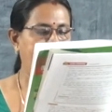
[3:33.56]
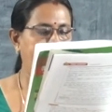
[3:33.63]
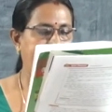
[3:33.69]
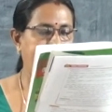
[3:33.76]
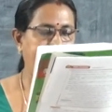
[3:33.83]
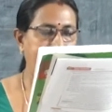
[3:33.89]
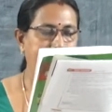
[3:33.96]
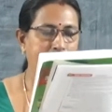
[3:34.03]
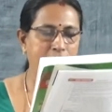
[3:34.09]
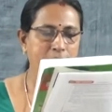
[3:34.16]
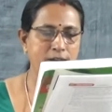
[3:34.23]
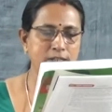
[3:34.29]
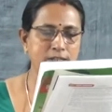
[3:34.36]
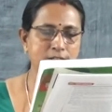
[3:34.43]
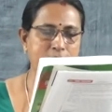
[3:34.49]
And
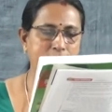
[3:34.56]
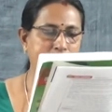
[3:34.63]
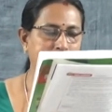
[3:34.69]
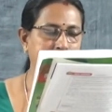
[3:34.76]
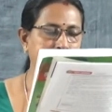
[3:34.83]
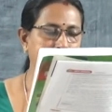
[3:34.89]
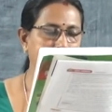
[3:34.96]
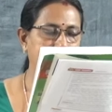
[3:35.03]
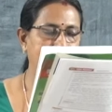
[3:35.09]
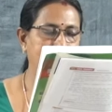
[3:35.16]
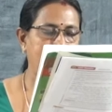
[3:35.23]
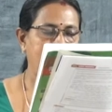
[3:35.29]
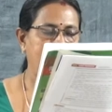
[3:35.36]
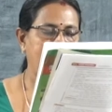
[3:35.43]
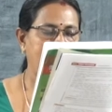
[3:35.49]
lastly,
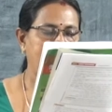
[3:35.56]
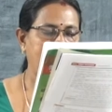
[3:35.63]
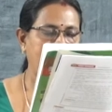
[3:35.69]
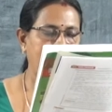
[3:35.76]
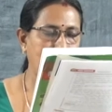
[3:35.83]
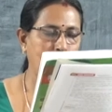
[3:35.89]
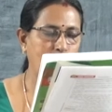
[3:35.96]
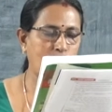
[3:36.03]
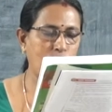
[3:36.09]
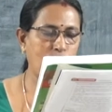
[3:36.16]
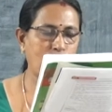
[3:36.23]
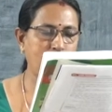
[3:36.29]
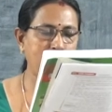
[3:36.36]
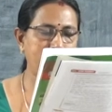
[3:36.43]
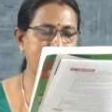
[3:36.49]
the
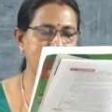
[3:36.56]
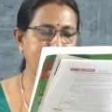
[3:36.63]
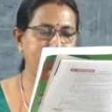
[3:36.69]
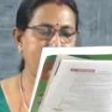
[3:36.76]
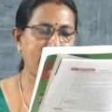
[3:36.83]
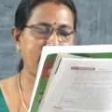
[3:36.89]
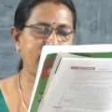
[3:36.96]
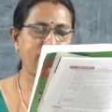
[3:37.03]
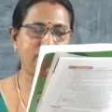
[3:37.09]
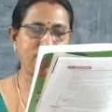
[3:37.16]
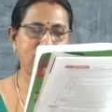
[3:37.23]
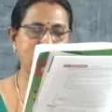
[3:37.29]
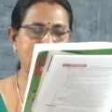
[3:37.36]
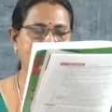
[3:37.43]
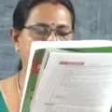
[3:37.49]
cocoa is made
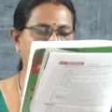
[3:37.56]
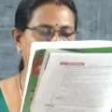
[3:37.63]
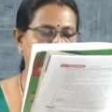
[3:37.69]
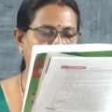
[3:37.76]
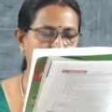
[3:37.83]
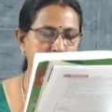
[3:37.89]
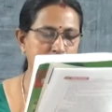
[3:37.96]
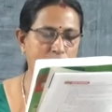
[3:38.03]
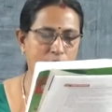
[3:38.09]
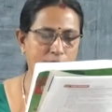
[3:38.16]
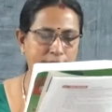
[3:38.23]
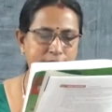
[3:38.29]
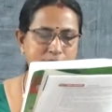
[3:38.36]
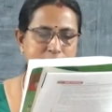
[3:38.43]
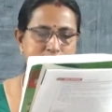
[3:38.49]
into cocoa
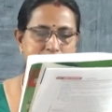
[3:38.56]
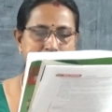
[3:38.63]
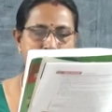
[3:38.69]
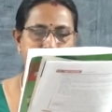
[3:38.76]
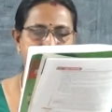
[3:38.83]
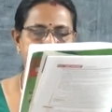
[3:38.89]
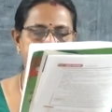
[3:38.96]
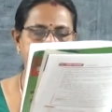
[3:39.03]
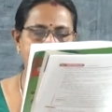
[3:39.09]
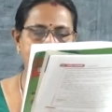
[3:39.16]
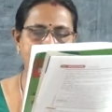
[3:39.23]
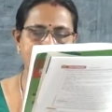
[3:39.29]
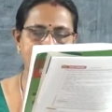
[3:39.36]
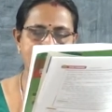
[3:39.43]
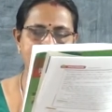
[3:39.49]
solids, which
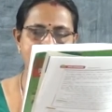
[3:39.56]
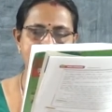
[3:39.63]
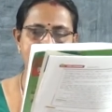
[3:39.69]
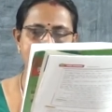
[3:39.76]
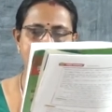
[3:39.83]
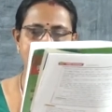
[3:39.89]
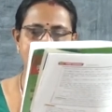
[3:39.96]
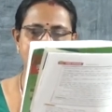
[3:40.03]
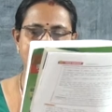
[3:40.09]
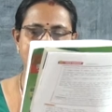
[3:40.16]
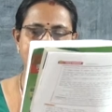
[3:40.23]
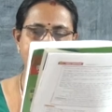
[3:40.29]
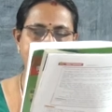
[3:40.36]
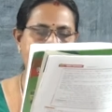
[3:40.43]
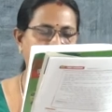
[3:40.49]
are used
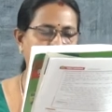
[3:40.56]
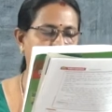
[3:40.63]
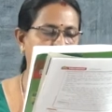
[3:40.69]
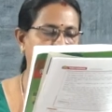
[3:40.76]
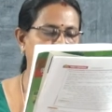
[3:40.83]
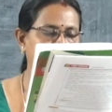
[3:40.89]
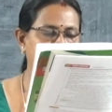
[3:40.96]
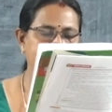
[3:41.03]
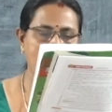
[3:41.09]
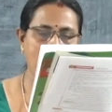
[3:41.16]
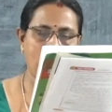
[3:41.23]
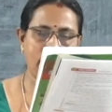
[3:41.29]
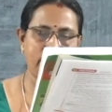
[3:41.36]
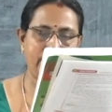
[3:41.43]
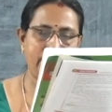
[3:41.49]
to make
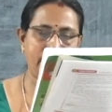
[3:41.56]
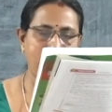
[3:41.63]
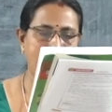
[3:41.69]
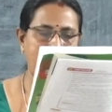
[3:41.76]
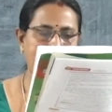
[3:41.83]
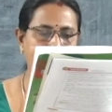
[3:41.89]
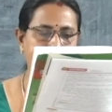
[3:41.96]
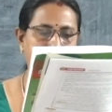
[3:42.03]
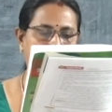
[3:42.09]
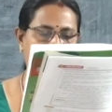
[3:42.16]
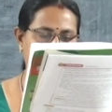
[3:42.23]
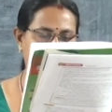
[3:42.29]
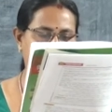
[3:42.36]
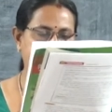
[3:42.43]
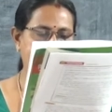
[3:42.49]
chocolate
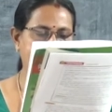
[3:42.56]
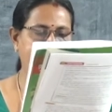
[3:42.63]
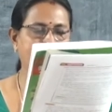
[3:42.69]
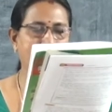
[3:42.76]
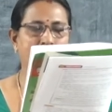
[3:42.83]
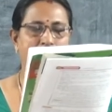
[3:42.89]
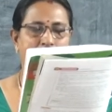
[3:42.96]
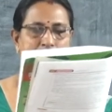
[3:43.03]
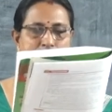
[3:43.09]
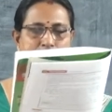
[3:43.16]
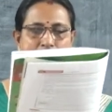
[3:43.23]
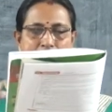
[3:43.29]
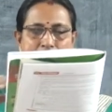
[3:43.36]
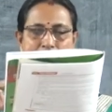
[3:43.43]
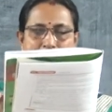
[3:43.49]
bars. So
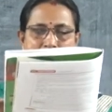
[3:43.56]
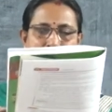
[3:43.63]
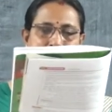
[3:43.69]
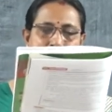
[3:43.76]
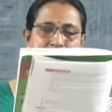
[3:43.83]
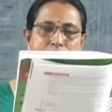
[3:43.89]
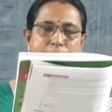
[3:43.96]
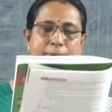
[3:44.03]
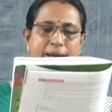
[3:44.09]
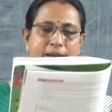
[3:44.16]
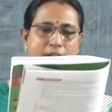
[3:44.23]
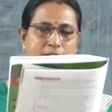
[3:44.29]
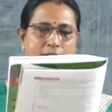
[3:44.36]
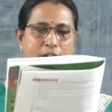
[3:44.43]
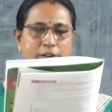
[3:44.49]
I will write it as a
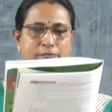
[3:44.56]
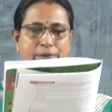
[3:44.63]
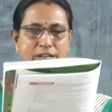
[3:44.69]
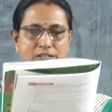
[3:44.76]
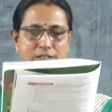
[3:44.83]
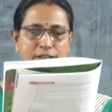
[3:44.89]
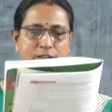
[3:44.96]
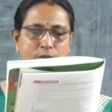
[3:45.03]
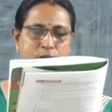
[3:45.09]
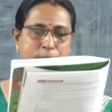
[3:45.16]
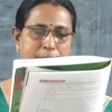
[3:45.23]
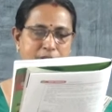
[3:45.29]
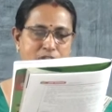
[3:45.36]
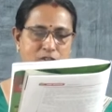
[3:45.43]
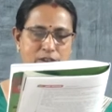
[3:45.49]
paragraph and send you the
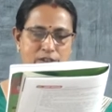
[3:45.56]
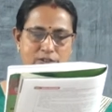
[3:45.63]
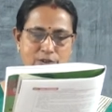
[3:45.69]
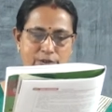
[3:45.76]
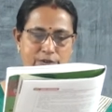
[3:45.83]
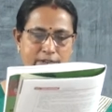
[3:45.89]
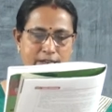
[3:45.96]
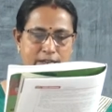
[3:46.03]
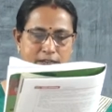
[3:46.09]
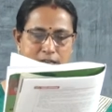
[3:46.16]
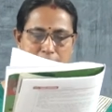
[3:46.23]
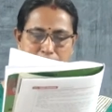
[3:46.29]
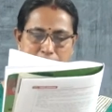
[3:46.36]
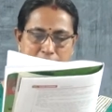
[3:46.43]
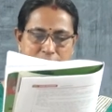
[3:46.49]
picture so you can
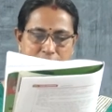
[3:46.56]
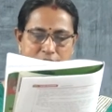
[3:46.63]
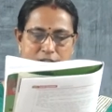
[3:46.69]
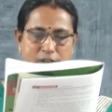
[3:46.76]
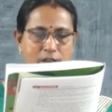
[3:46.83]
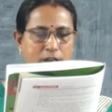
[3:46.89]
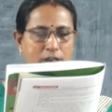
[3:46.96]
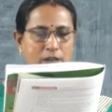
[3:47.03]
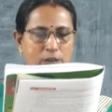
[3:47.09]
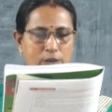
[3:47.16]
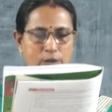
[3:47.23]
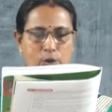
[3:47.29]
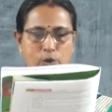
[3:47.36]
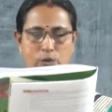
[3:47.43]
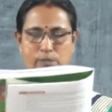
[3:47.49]
complete it in the
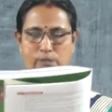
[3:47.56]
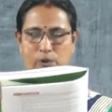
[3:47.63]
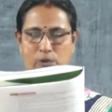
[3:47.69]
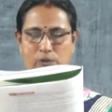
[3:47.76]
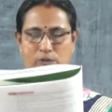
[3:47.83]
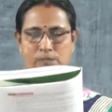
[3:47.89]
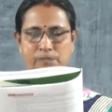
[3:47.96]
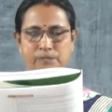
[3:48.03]
notebook.